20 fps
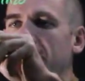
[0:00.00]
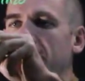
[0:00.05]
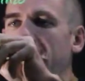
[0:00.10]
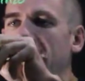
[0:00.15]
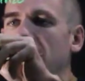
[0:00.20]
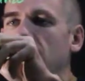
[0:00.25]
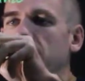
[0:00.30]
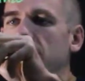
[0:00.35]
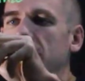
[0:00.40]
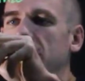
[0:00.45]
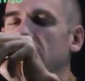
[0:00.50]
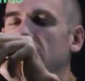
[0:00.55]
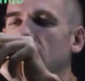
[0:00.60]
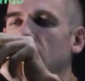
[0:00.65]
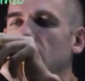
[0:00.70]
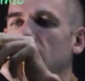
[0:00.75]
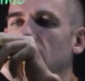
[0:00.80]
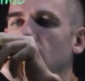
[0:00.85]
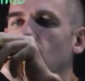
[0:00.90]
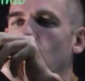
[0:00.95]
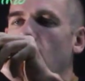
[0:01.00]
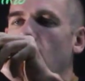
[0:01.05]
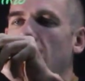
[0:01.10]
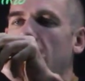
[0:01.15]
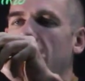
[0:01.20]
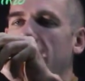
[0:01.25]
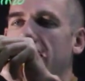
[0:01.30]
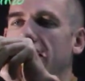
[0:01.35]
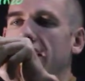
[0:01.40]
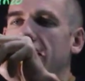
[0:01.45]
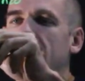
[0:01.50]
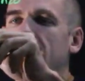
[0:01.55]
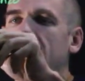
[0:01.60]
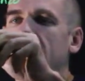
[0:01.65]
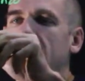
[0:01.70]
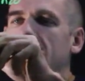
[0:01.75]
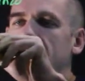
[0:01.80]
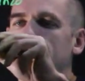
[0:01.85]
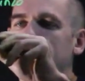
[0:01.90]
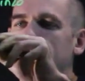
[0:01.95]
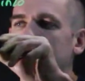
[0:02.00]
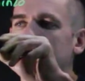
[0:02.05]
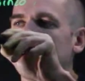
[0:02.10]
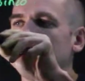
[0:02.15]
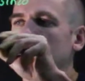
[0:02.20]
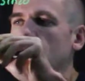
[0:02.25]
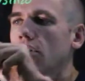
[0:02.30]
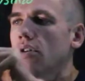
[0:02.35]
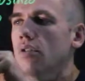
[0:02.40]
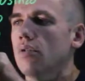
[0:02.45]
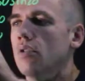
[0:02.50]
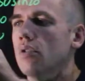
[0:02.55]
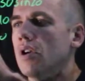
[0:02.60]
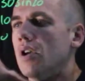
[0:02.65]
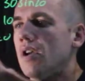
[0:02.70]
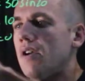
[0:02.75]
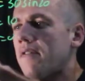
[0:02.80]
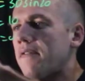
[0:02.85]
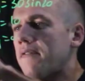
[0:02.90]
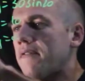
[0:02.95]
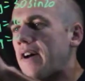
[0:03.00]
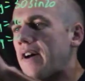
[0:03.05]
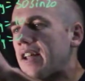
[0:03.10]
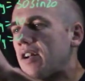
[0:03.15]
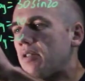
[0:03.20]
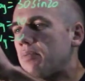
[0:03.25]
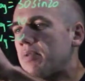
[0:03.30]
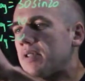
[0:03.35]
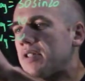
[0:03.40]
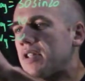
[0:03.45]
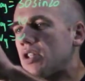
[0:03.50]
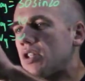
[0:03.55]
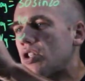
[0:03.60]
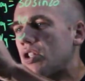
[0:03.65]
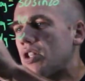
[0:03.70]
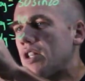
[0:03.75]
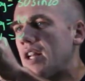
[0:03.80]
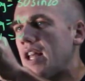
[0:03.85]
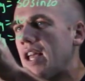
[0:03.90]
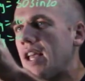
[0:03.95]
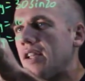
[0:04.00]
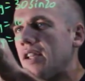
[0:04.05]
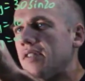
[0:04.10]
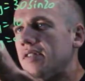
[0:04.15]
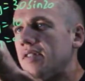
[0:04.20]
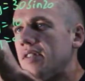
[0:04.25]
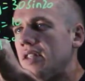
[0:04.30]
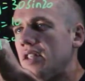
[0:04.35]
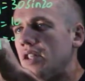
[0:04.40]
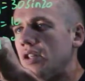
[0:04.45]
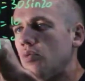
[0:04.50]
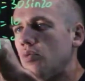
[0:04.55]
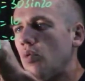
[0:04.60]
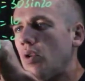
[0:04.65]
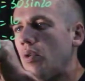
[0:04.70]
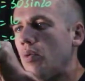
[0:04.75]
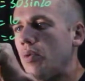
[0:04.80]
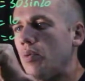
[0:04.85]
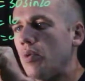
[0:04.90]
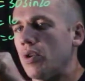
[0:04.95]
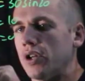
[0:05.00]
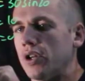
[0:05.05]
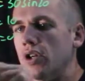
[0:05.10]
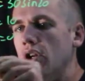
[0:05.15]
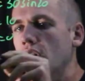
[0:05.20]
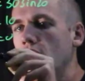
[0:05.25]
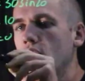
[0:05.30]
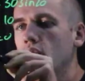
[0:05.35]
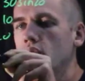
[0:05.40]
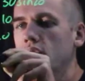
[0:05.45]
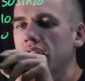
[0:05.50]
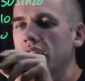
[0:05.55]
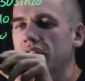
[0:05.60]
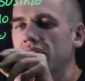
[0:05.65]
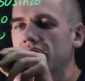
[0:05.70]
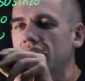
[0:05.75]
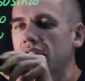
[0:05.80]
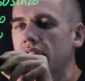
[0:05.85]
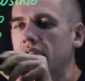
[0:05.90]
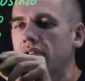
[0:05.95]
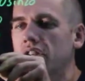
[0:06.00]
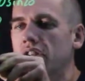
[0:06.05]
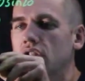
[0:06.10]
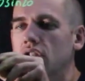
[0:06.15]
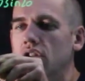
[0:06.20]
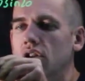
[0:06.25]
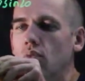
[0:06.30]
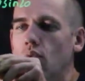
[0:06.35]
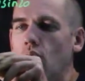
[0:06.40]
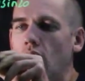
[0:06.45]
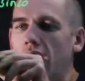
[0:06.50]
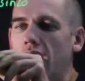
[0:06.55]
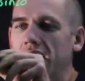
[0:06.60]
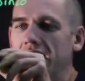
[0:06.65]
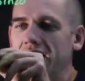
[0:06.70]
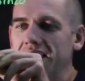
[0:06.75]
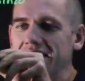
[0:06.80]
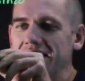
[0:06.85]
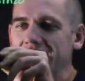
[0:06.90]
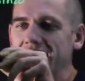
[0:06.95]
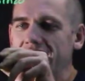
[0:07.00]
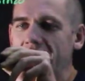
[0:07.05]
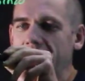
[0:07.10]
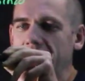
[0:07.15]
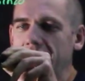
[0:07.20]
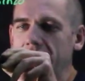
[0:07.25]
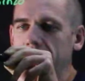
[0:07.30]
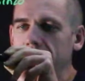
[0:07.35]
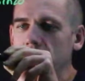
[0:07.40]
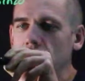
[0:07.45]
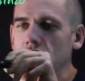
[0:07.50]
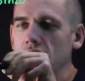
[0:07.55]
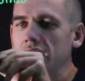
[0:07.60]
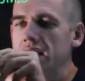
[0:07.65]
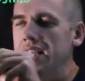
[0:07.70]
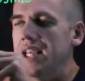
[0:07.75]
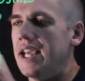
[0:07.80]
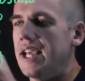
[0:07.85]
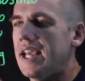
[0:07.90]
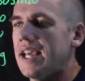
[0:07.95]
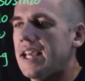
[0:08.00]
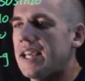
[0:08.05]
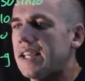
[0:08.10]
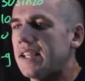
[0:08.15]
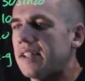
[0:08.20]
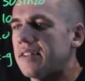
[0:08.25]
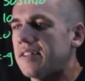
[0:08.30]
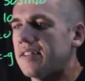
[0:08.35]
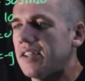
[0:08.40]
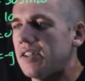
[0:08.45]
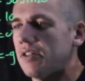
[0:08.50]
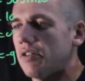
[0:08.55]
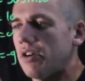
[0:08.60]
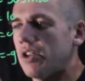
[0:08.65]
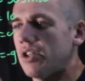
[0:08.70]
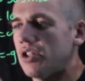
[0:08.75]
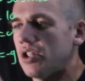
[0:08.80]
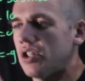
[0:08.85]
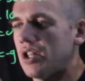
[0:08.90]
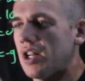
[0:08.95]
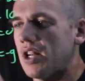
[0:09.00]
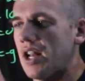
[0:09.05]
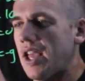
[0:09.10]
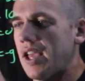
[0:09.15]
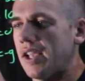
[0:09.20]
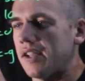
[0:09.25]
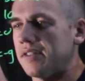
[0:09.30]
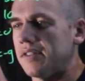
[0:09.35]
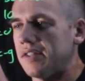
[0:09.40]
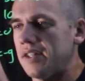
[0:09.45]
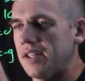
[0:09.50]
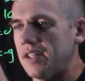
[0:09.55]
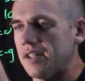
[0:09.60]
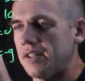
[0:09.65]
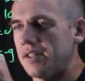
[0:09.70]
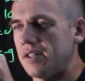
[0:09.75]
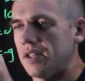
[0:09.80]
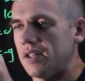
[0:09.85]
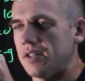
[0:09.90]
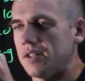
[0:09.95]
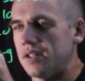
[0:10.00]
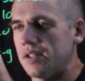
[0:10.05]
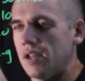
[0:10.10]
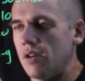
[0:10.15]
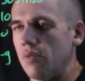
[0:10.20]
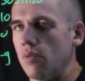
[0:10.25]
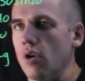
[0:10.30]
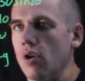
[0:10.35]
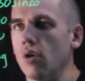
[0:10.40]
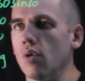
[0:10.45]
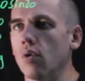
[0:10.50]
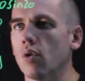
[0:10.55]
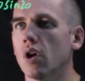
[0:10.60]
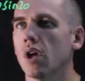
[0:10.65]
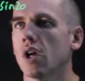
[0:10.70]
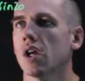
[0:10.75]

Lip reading: Final position in y is 0. Final position in x is what we want to know. Acceleration in y is negative g. Acceleration in x is 0.